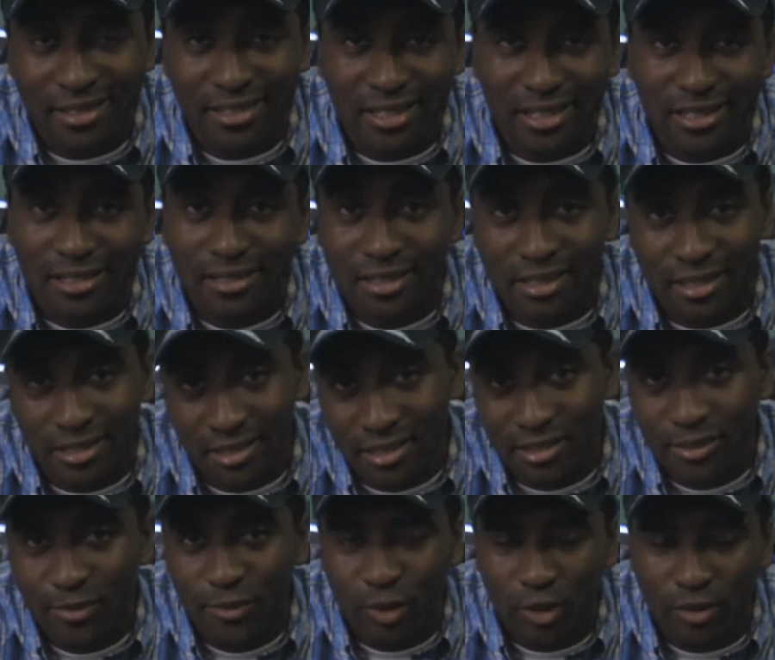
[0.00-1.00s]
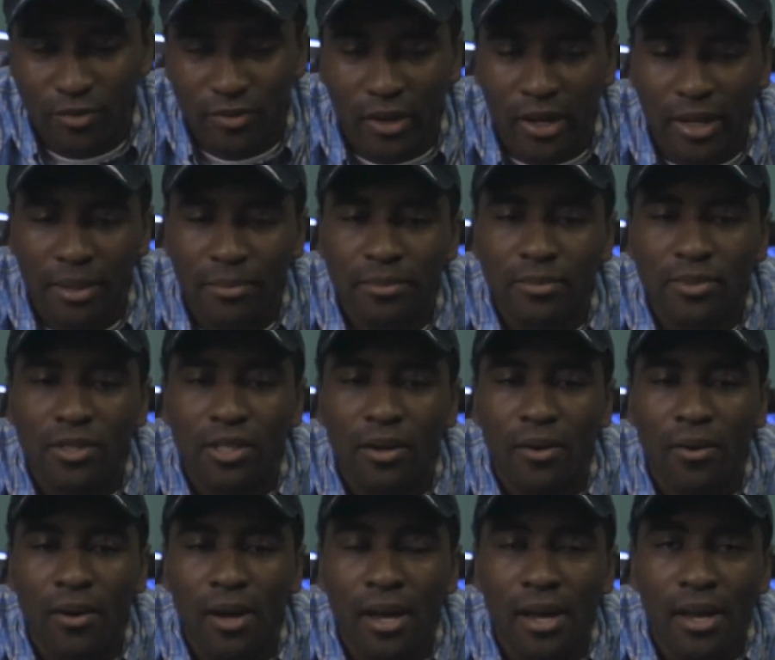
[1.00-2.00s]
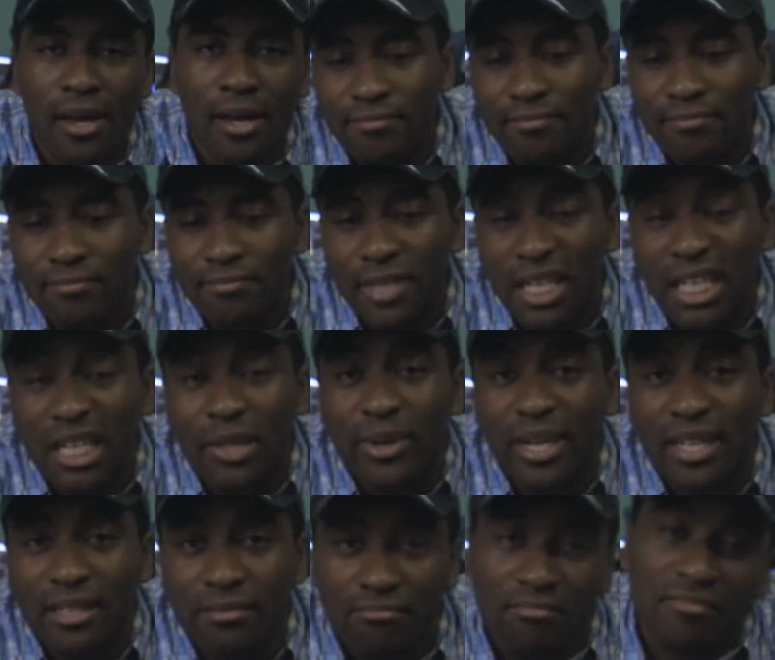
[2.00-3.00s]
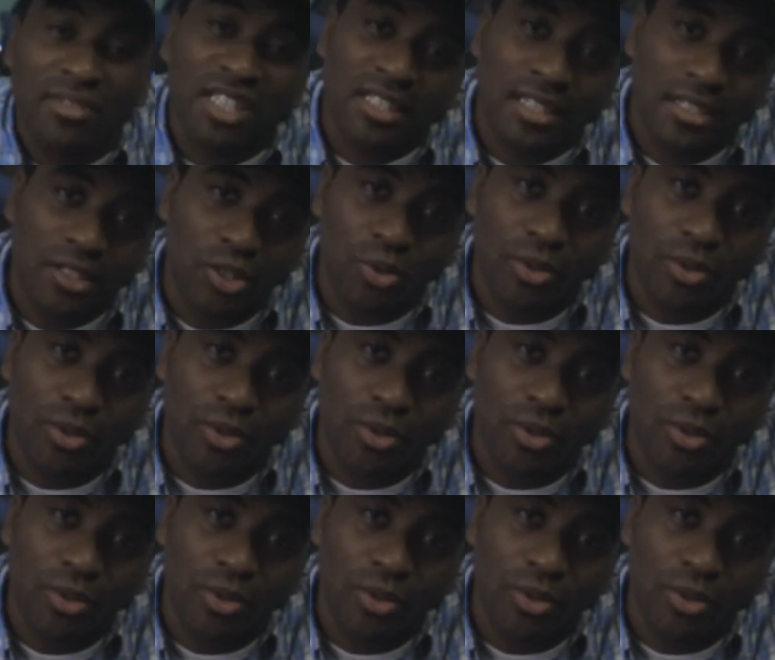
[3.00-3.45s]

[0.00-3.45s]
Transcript: as this because it's full frame. So anyway, let's get